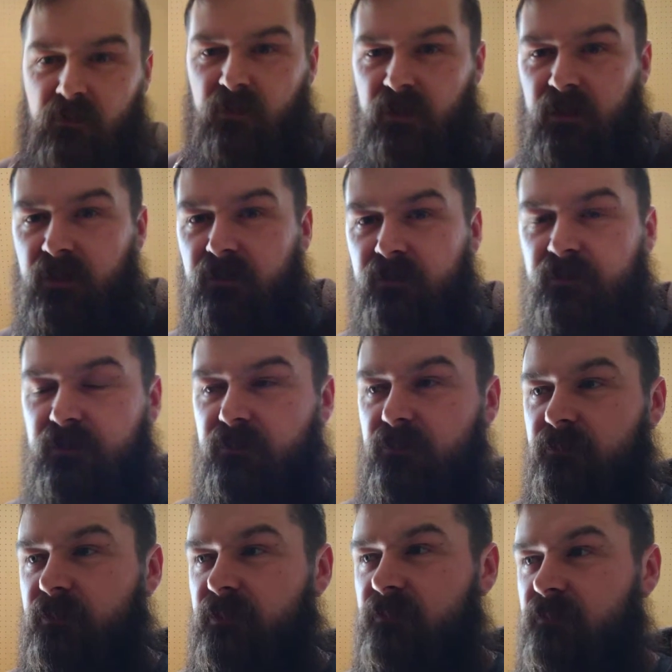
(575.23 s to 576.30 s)
All right,
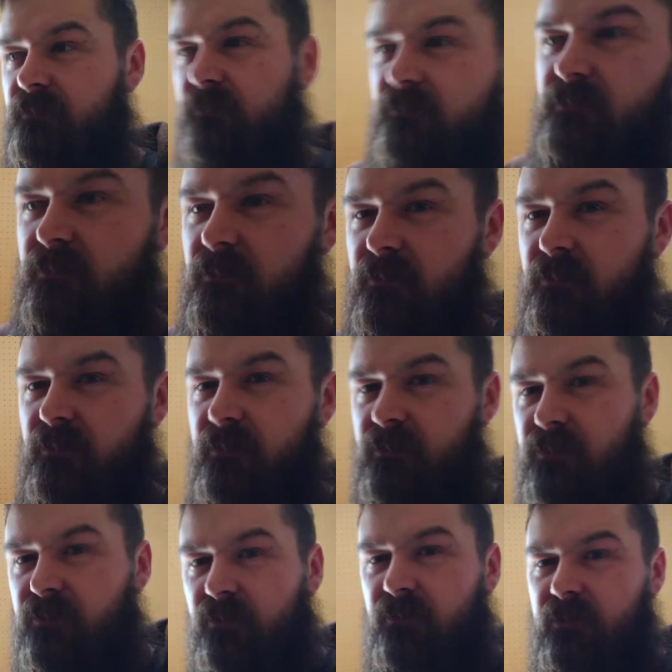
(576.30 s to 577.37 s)
YouTube,
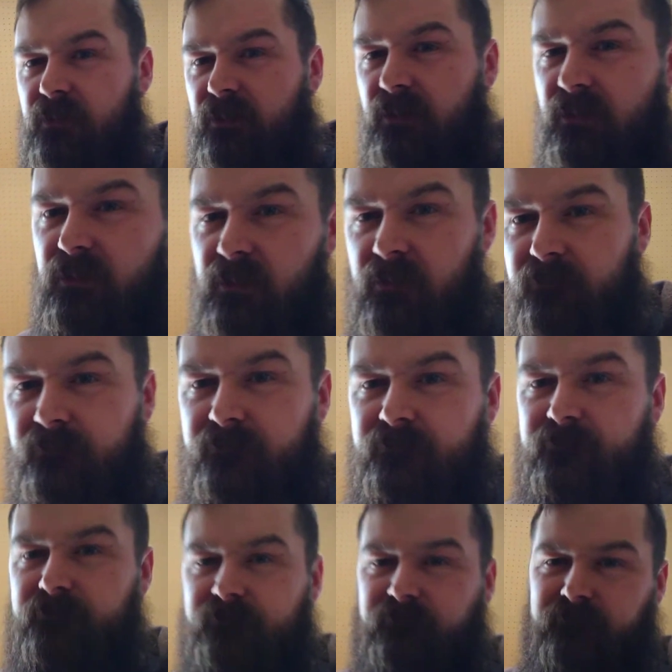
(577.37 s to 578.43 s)
enjoy the
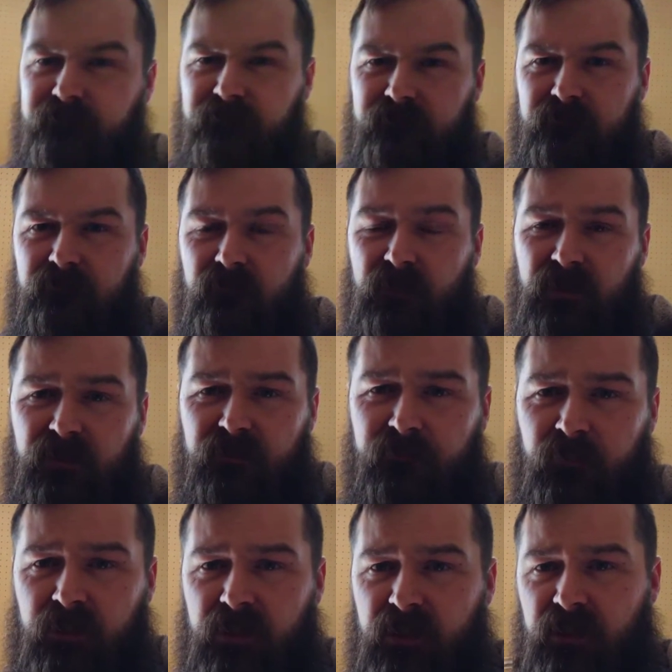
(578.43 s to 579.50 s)

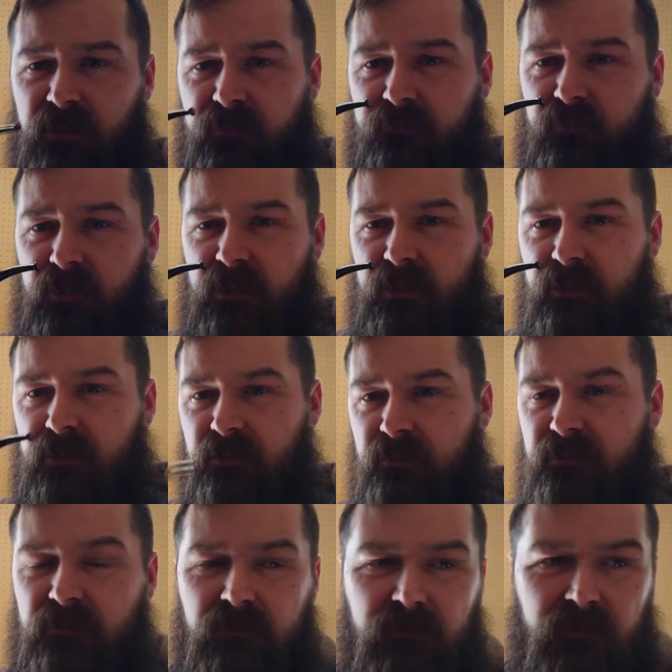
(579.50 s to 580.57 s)
Freehand Friday.
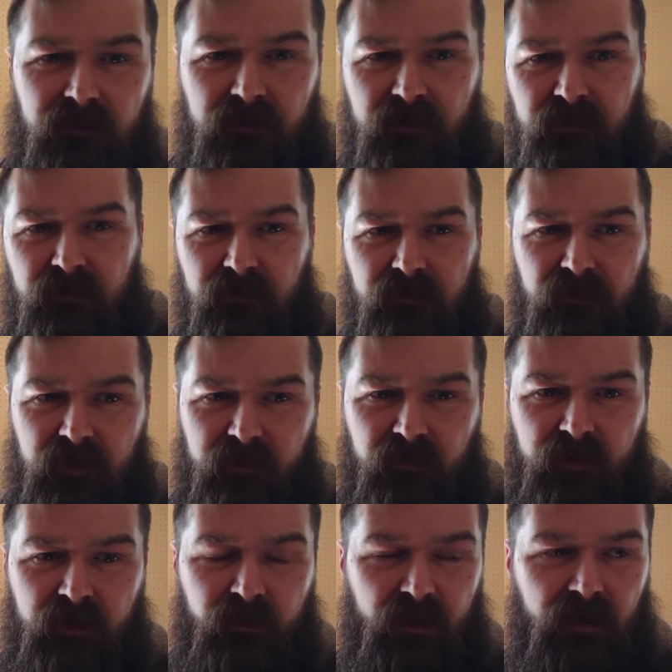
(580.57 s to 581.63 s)
Have
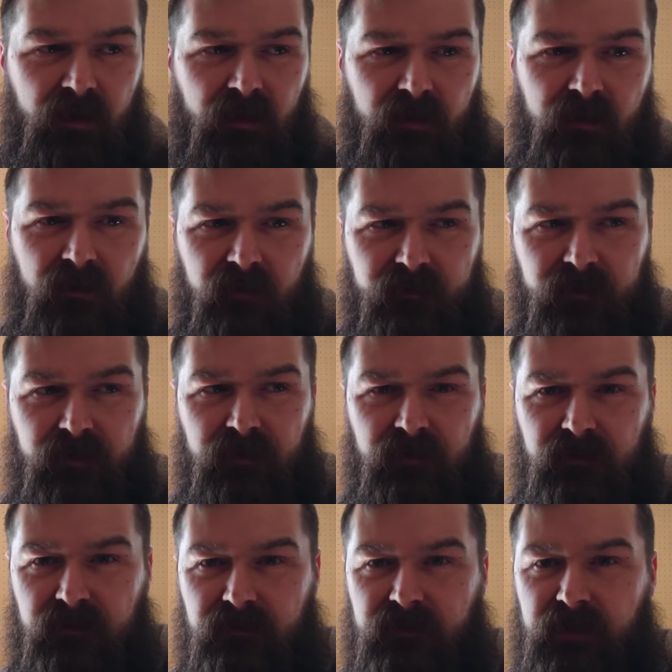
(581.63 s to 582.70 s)
a cup of hot coffee,
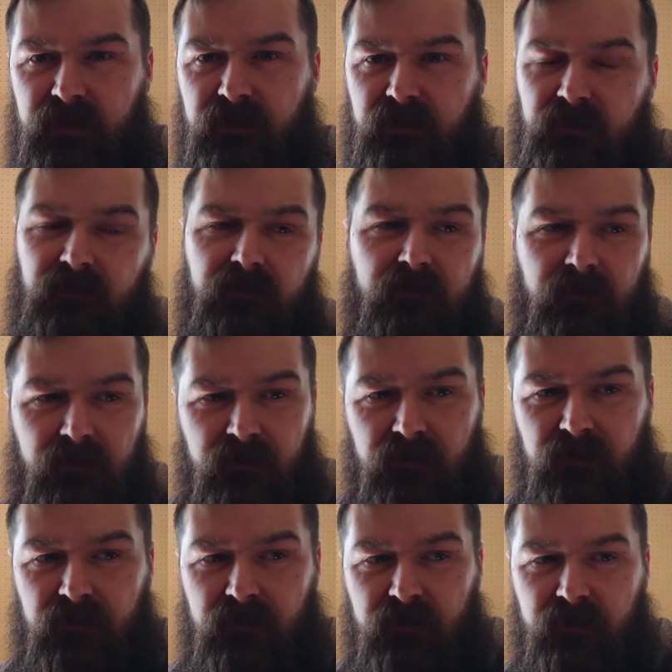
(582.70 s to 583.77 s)
tea,
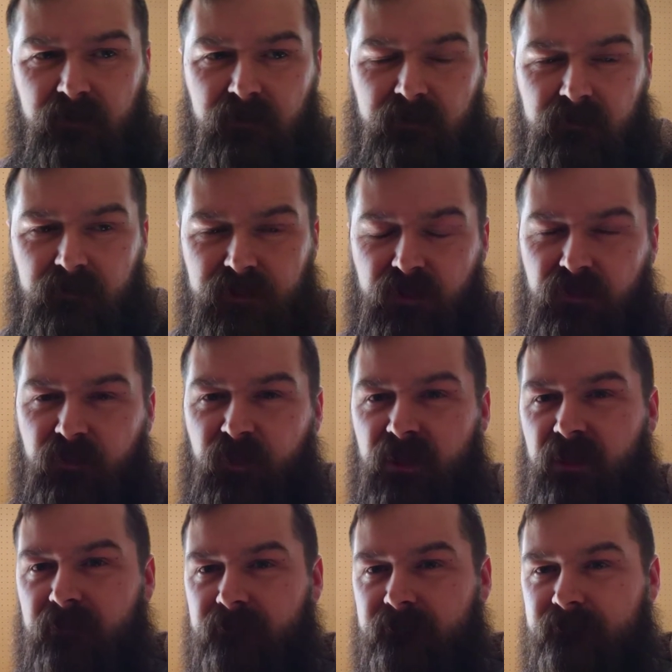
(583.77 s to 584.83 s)
soda
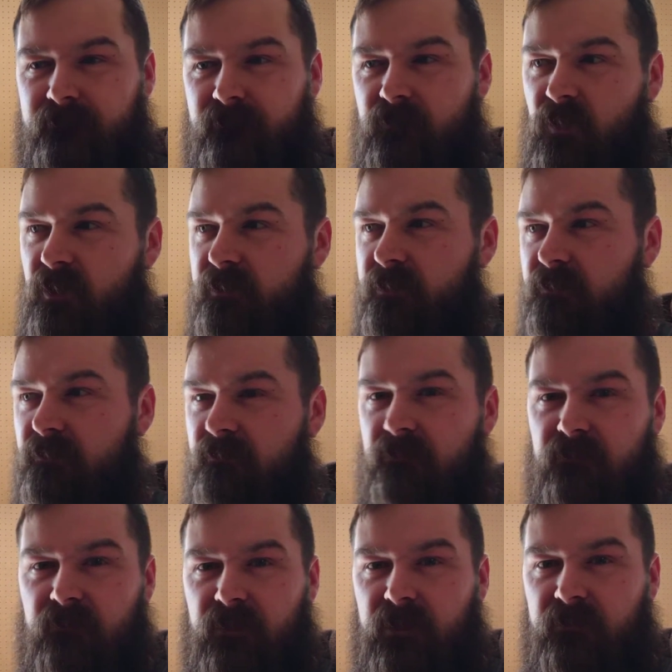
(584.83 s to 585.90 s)
pop, water,
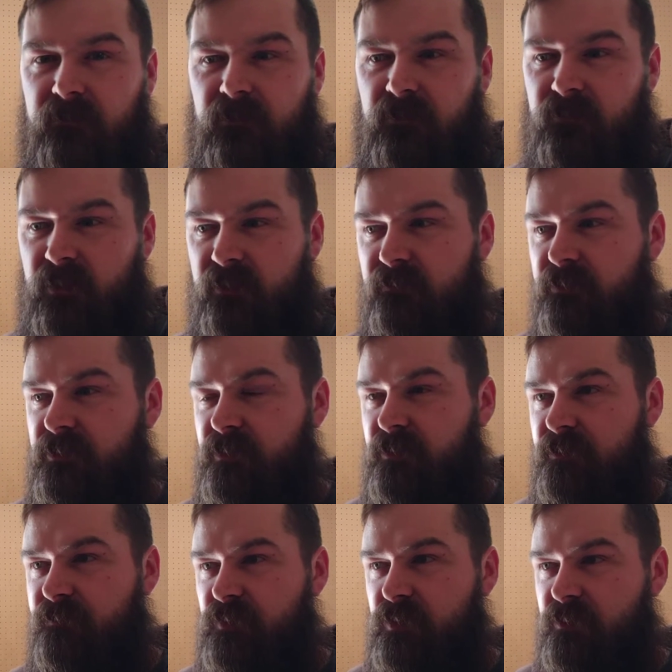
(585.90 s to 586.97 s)
whatever your beverage
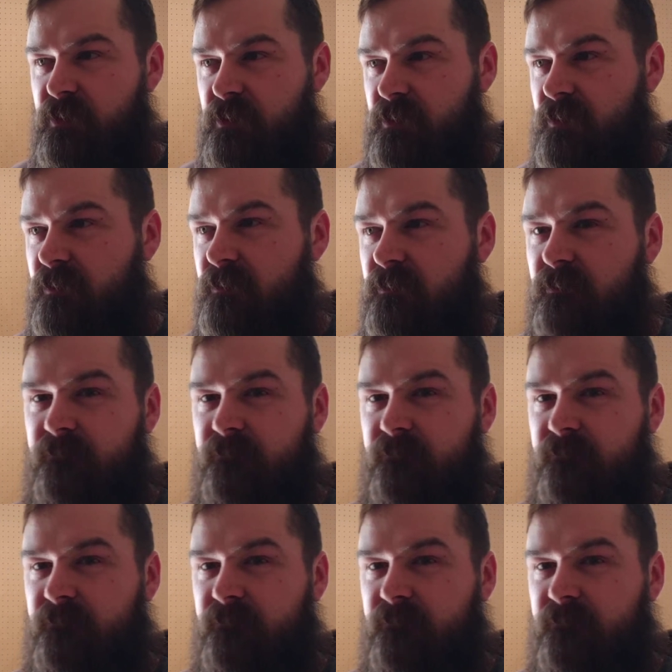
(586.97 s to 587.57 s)
is of choice,